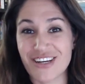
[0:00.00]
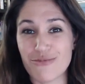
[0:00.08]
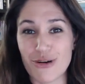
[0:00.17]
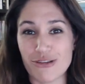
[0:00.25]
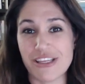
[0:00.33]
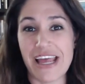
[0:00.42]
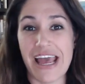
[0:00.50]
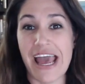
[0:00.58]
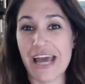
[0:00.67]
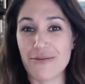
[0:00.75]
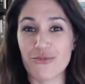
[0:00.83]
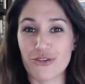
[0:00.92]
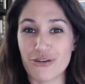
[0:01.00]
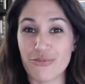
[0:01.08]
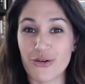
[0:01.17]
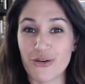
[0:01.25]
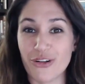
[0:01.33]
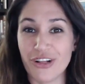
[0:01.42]
most
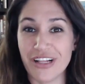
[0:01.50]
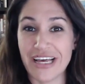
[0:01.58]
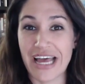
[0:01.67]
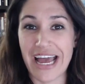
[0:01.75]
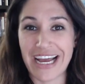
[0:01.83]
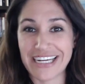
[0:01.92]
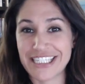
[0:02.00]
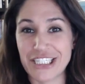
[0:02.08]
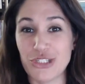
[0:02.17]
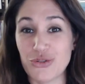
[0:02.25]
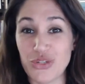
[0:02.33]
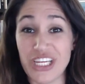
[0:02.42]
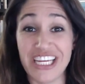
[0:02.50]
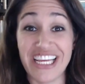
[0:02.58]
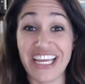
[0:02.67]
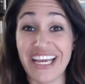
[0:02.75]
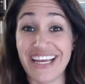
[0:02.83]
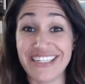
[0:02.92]
admirable action we
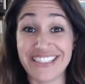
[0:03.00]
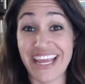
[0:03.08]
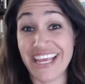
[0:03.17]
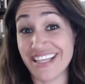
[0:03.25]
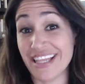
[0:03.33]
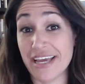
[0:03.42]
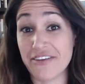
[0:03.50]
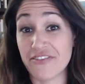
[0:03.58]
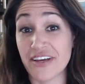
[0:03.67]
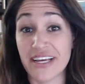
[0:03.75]
can take in life.